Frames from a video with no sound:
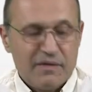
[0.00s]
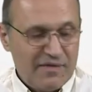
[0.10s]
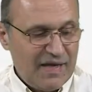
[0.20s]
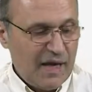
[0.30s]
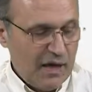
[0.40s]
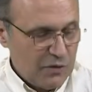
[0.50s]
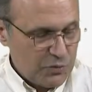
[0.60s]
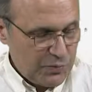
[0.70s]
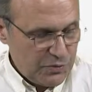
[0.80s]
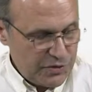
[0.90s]
the
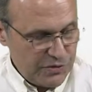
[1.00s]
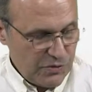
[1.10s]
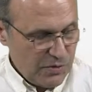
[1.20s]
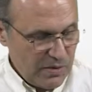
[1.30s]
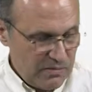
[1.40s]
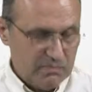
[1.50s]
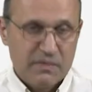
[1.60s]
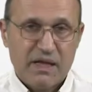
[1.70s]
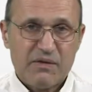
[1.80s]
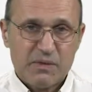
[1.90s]
outputs, or
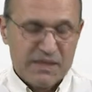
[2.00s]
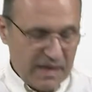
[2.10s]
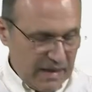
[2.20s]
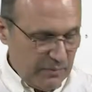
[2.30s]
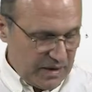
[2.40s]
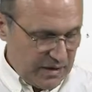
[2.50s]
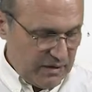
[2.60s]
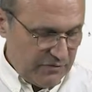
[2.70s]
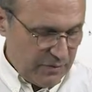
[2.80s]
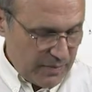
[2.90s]
in other words, limited
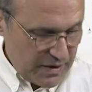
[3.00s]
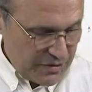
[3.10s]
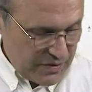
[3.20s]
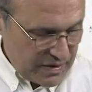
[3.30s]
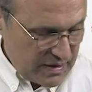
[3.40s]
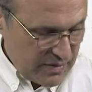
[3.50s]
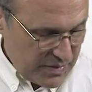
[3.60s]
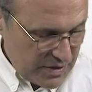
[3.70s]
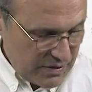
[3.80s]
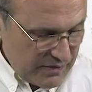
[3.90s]
information that
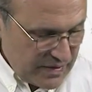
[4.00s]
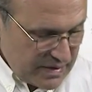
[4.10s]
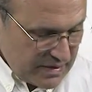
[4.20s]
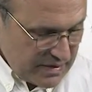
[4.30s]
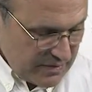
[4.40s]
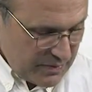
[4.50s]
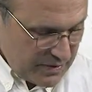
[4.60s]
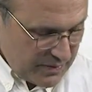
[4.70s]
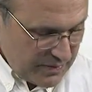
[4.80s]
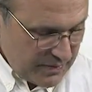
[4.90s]
comes out of the systems.